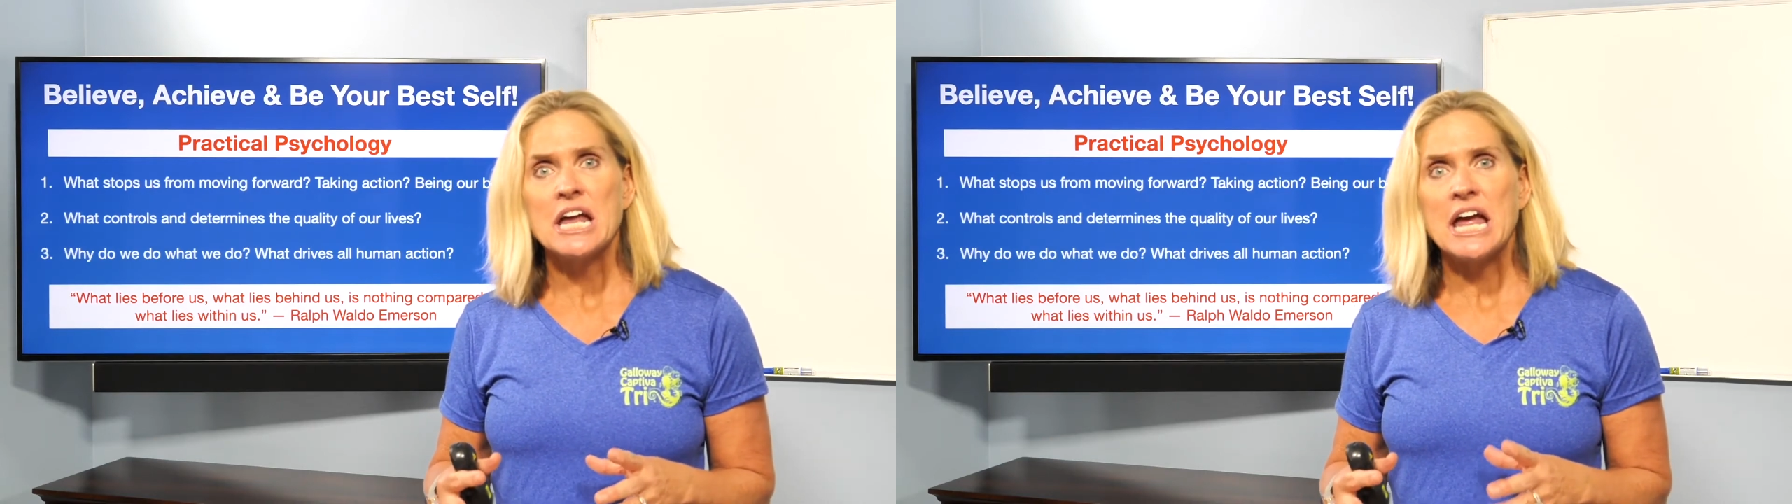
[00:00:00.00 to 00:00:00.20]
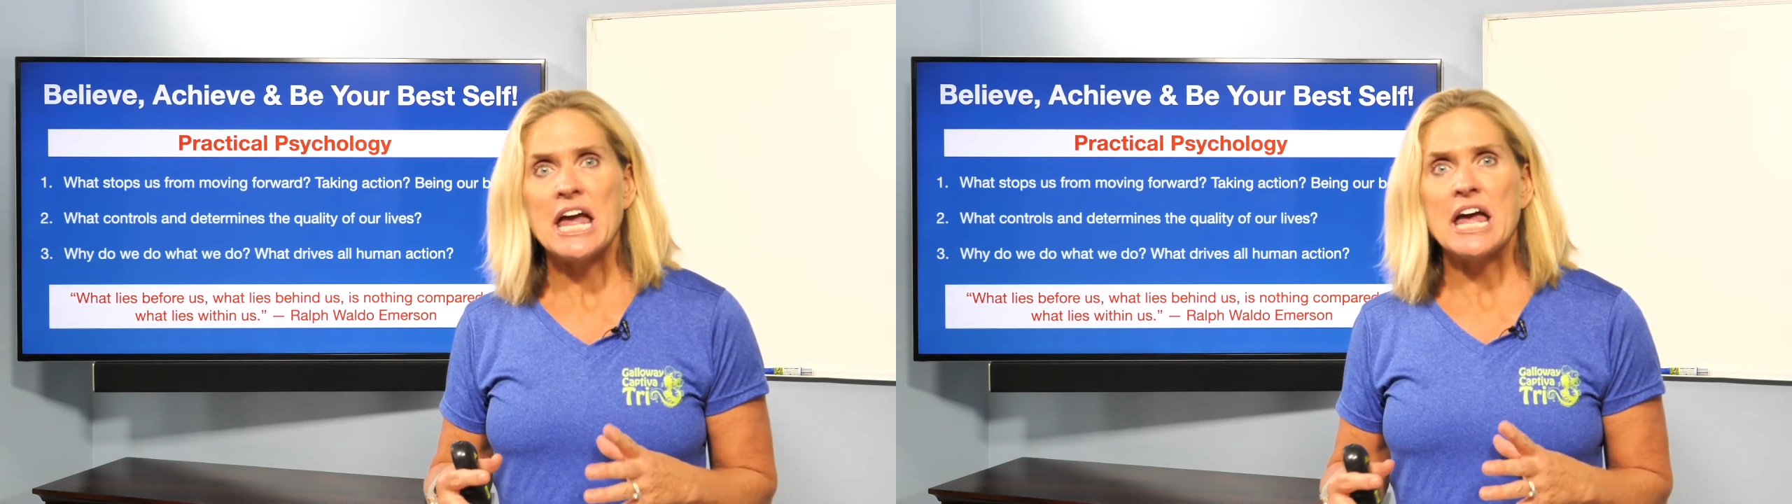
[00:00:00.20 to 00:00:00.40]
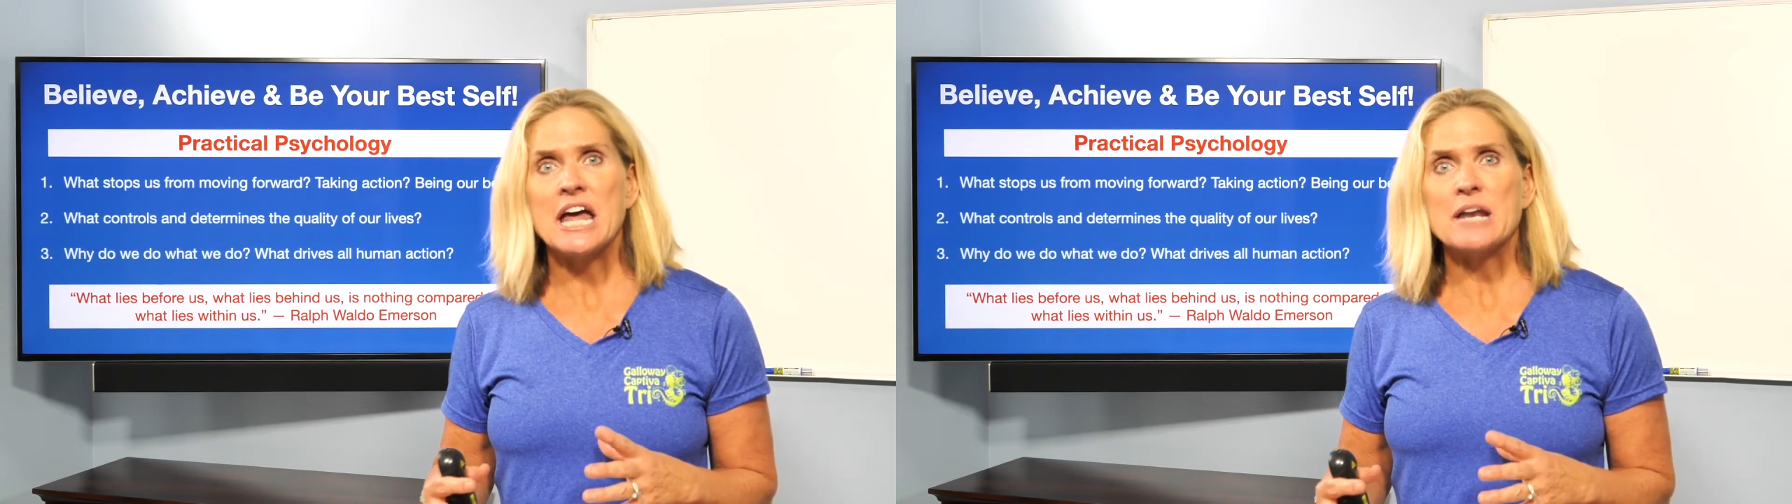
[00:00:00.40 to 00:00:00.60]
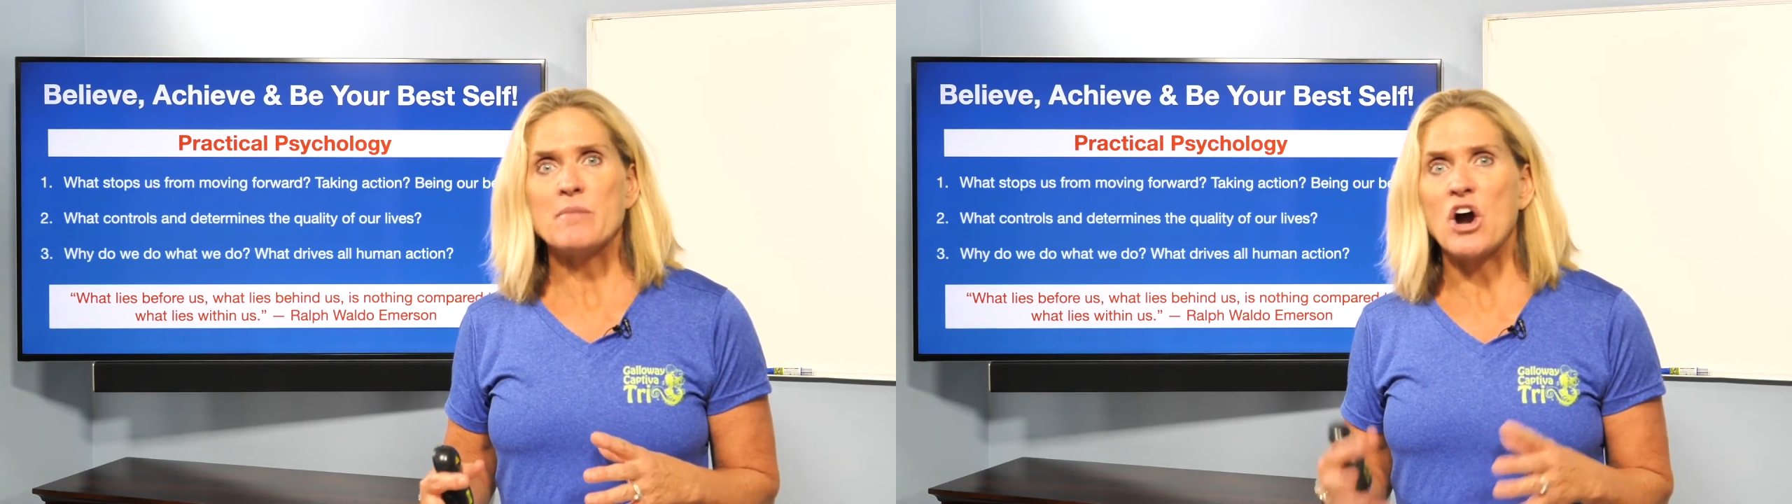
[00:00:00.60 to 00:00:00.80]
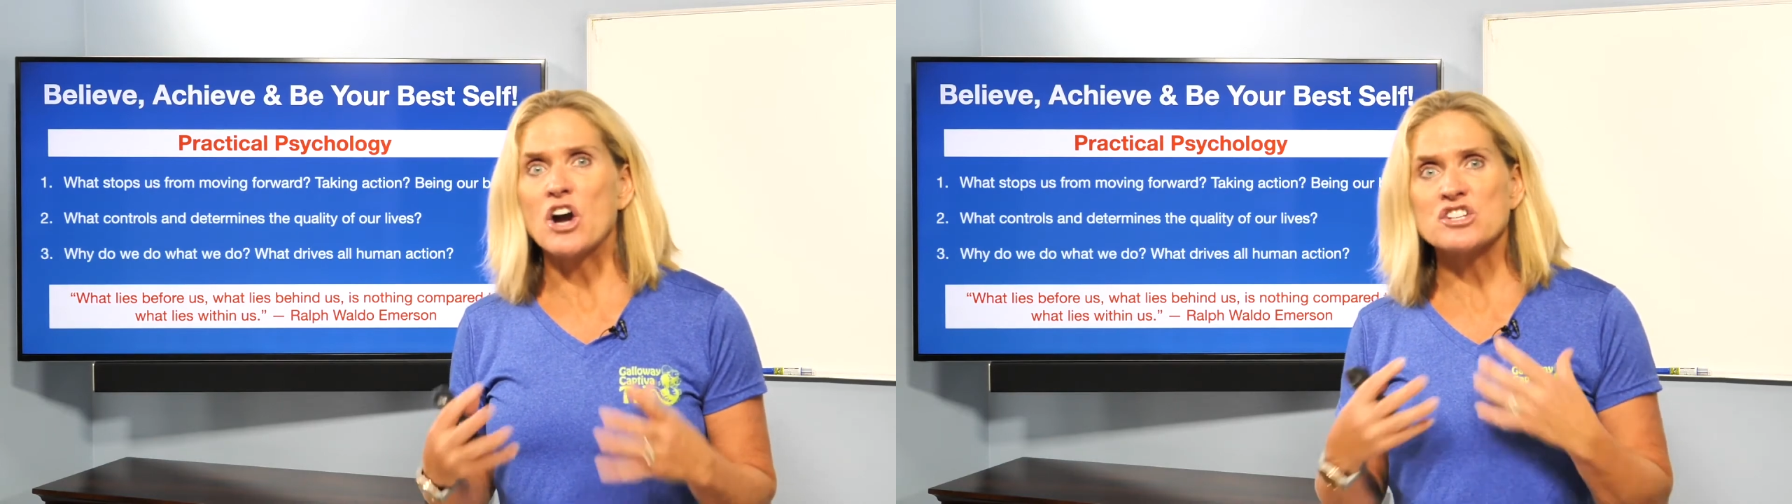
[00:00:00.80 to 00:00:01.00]
and my
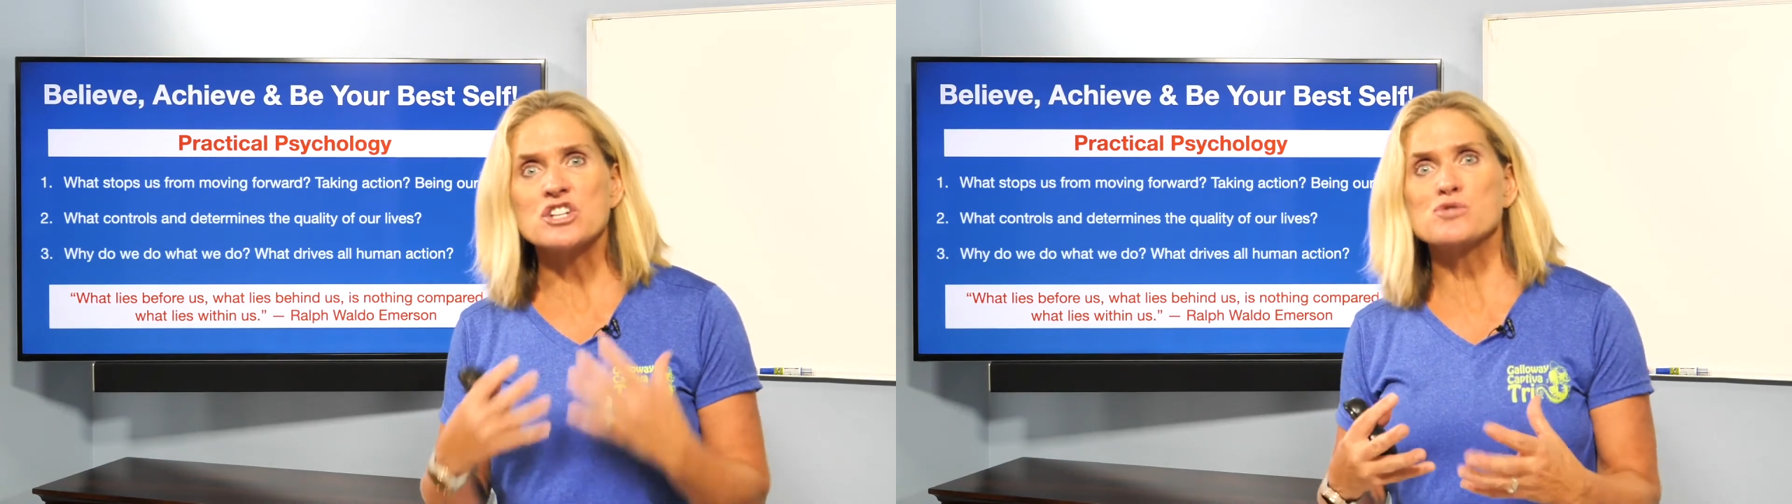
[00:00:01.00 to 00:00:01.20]
heart starts